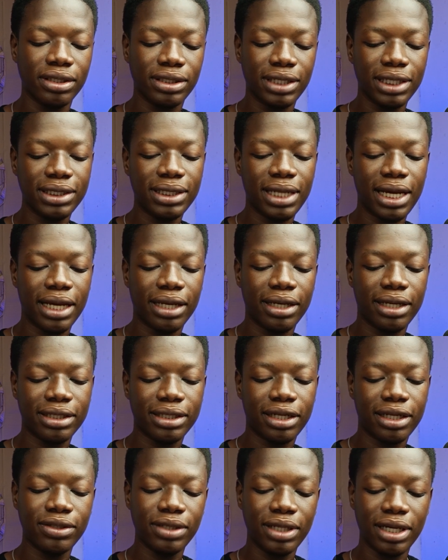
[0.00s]
just like this.
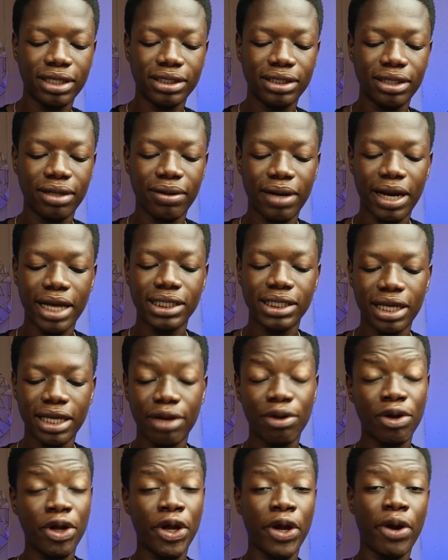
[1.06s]
And as you can see right
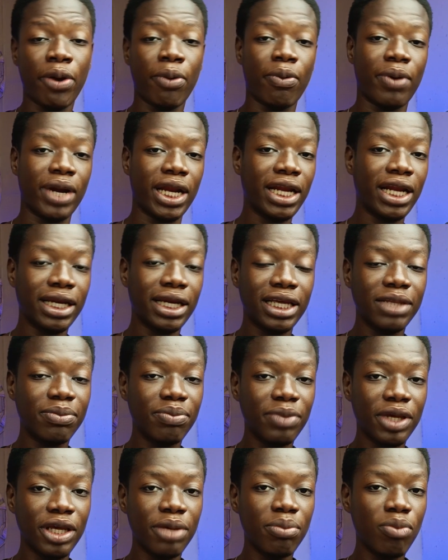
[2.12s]
here, rather than it
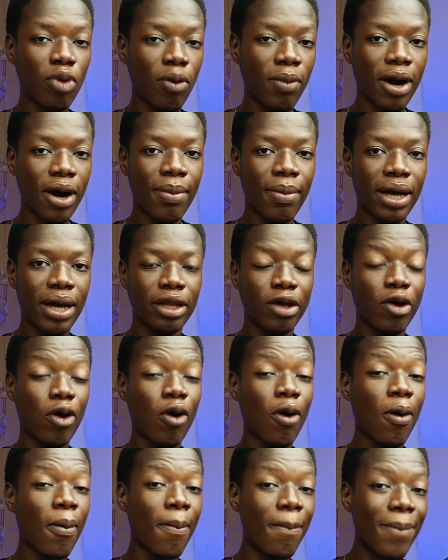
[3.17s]
being mobile money
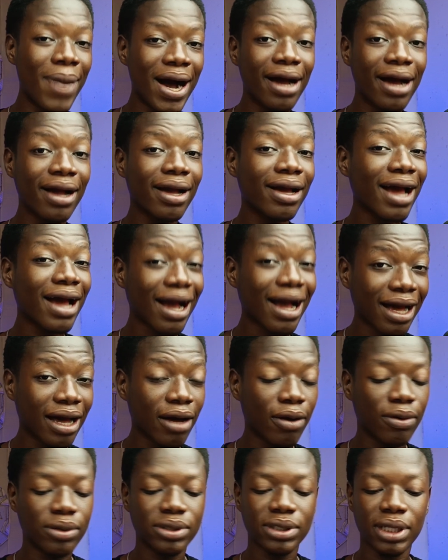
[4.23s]
or bank
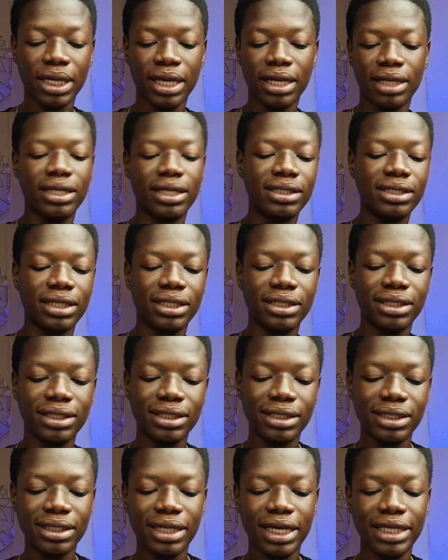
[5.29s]
account, this section
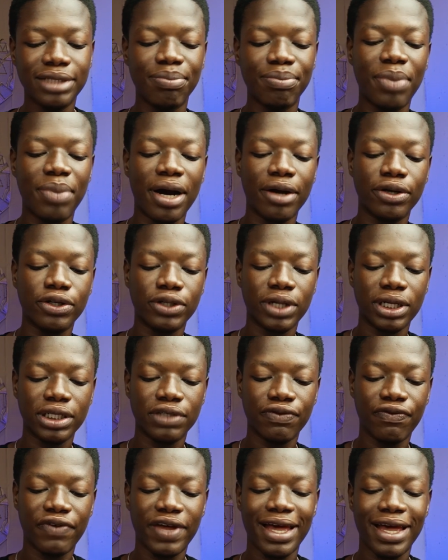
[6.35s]
says bank
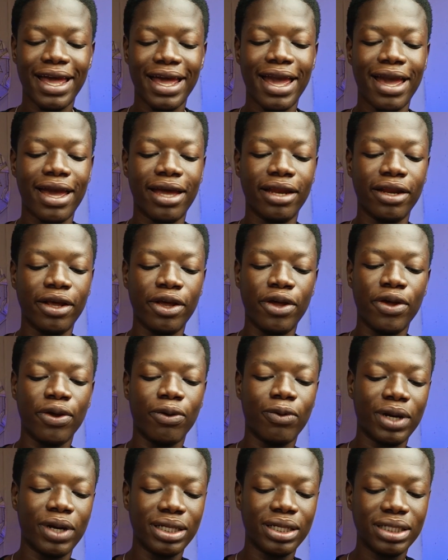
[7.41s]
transfer and
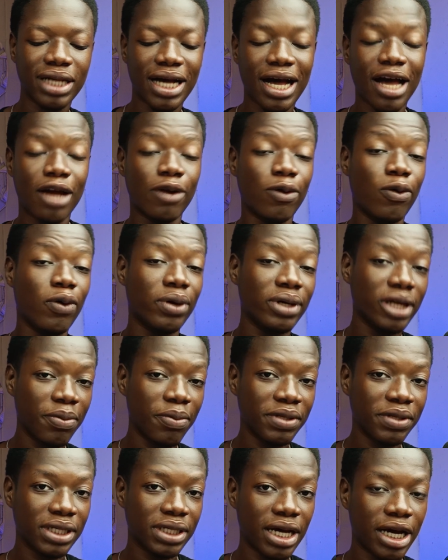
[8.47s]
credit card or
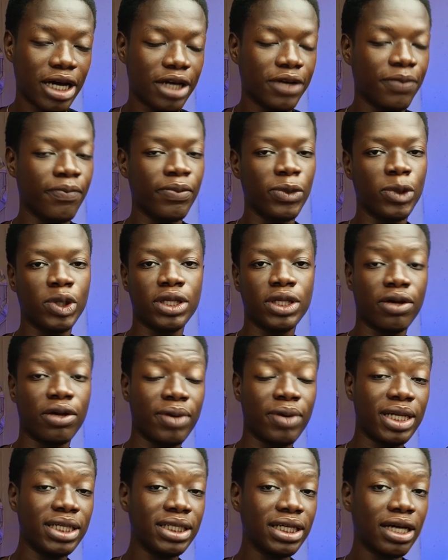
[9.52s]
debit card. So the
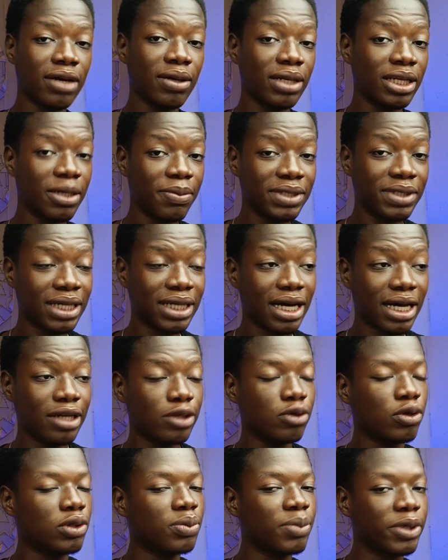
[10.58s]
credit card or debit card
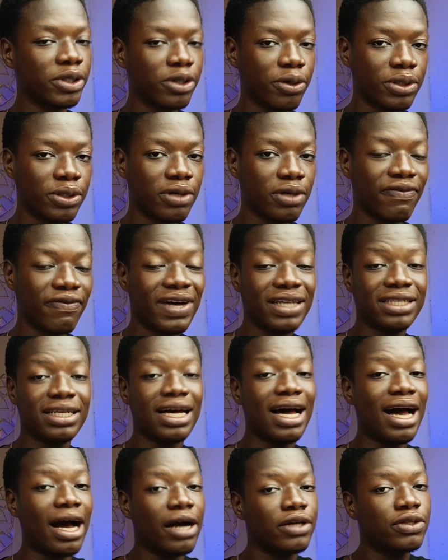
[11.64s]
is what majority of us
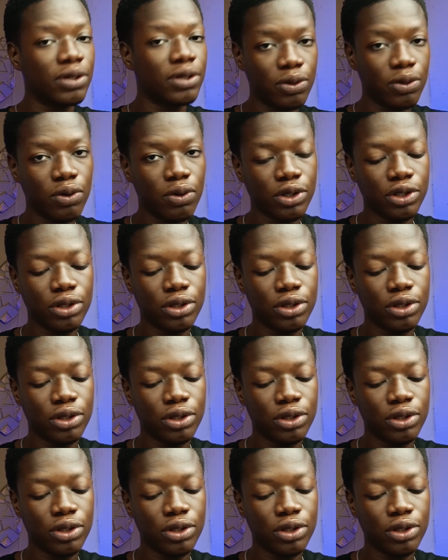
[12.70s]
are actually going to